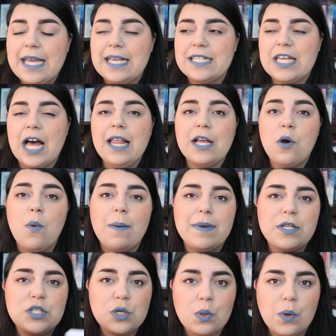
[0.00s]
He's calling
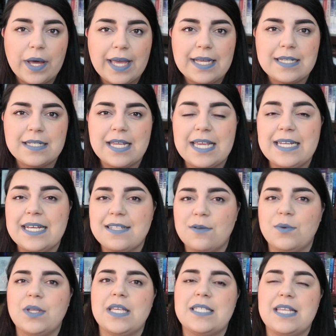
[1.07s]
women toys. He
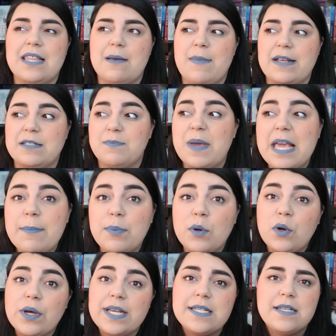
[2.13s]
doesn't really see them as
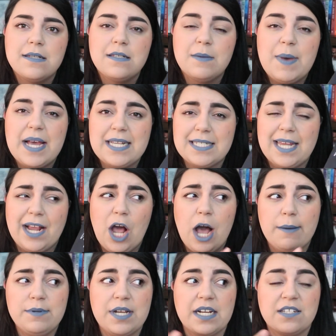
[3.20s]
people. He sees them as like
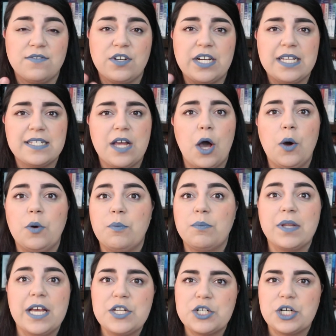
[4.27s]
objects for his own
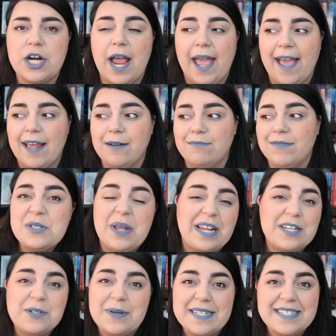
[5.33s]
pleasure and
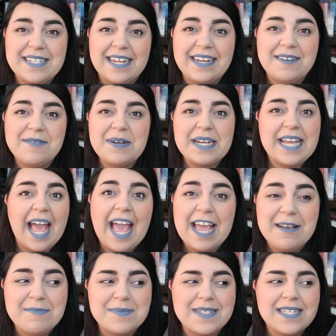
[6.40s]
sick twisted
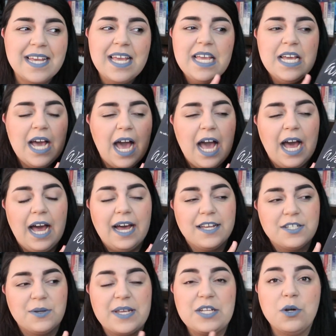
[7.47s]
games. Uh,
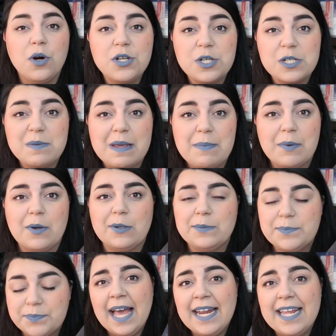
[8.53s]
so he tortures
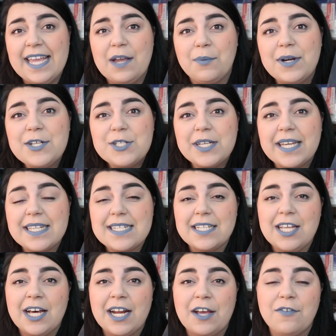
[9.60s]
people and he originally gets
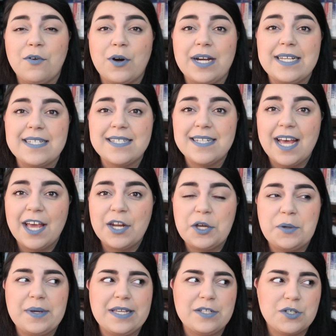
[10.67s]
Alana for his son
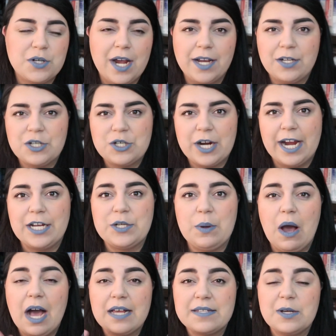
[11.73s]
who he's trying to train
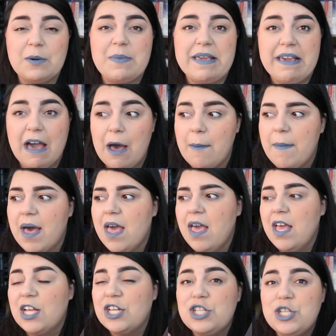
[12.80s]
to also become
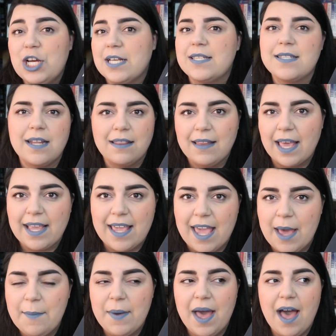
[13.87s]
just like
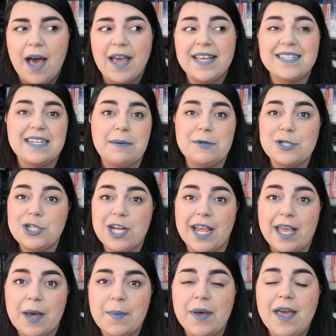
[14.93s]
him. Uh, his name is
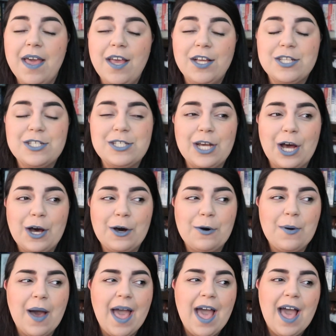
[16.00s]
Jacob.
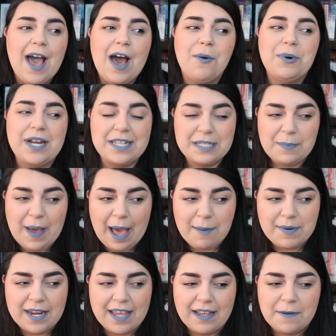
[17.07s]
So what ends up
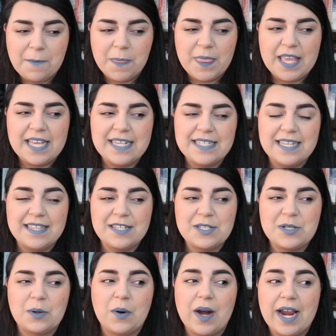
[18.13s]
happening is in the
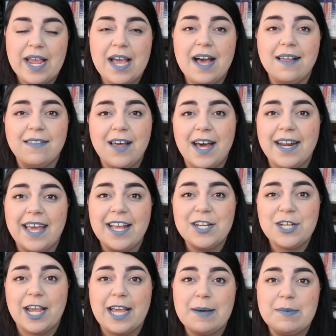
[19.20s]
story, Alana
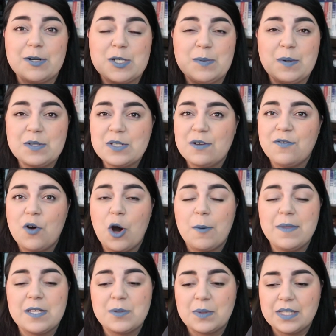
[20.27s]
and Jacob are supposed to
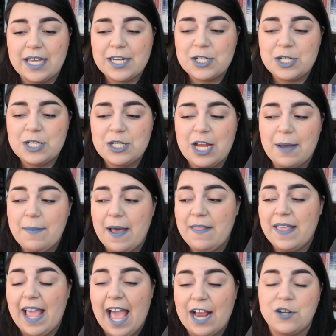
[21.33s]
form this relationship
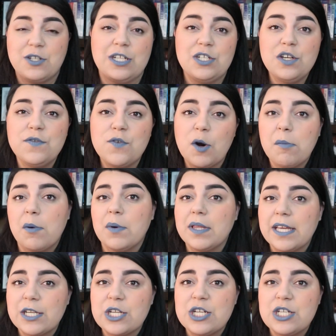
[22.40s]
and they actually do form a
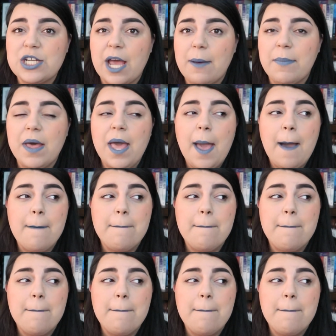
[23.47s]
relationship,